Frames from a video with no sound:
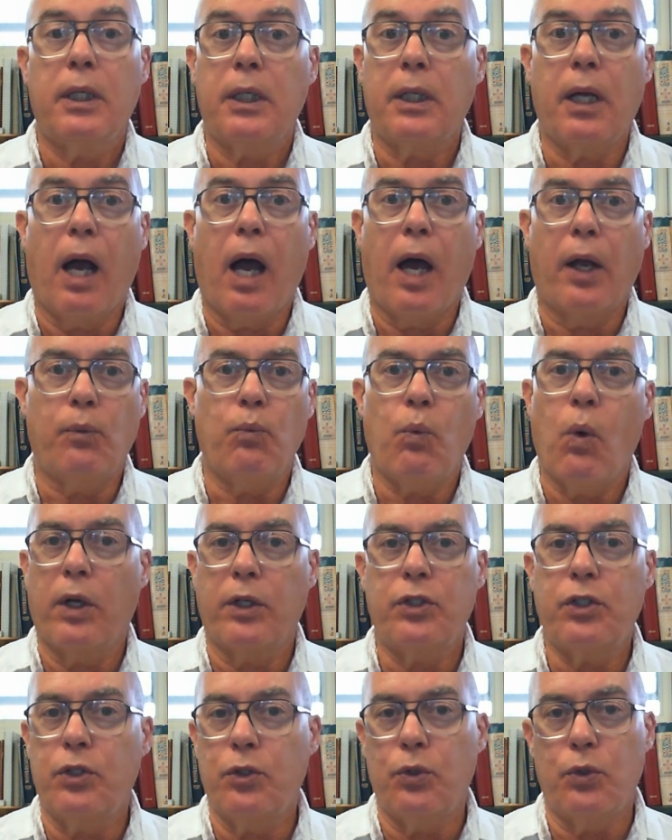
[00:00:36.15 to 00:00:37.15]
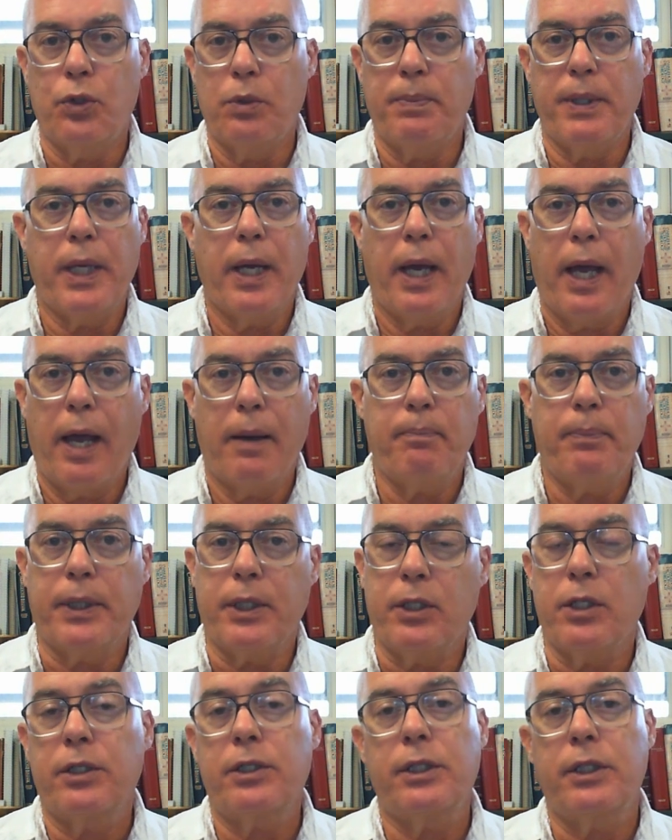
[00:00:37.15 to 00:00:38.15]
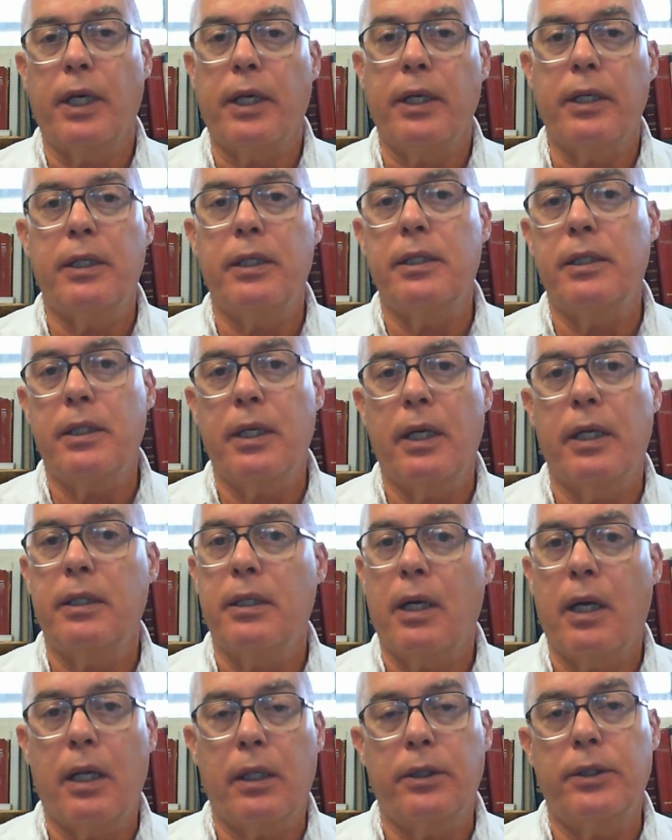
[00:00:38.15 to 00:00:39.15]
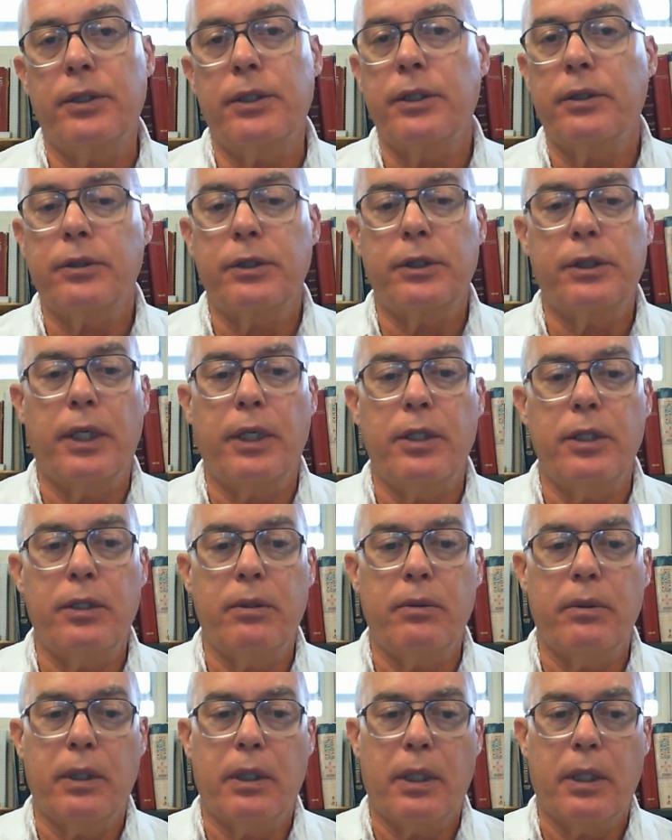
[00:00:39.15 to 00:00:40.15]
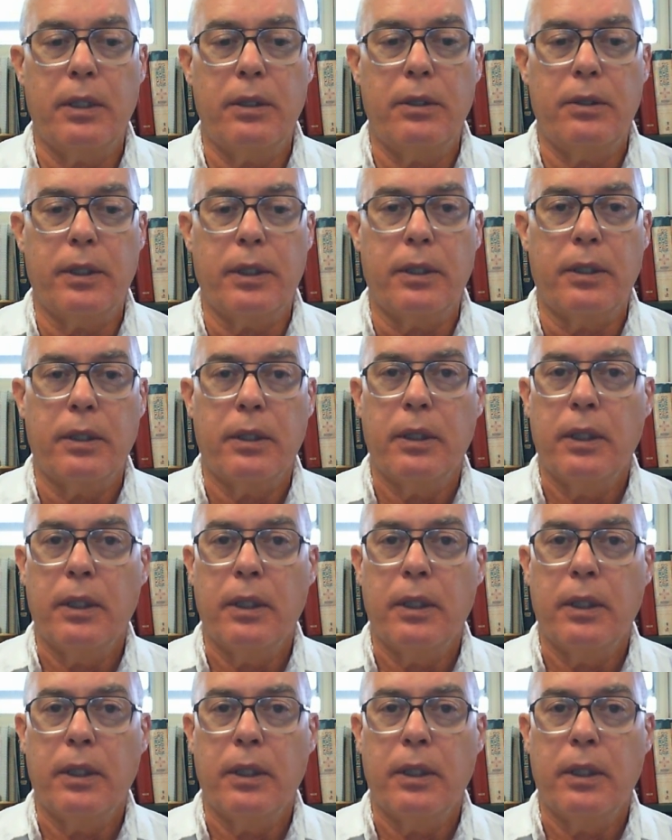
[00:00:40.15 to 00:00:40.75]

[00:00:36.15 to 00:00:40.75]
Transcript: God wants you to be happy. Just send in $10, he'll send you $100.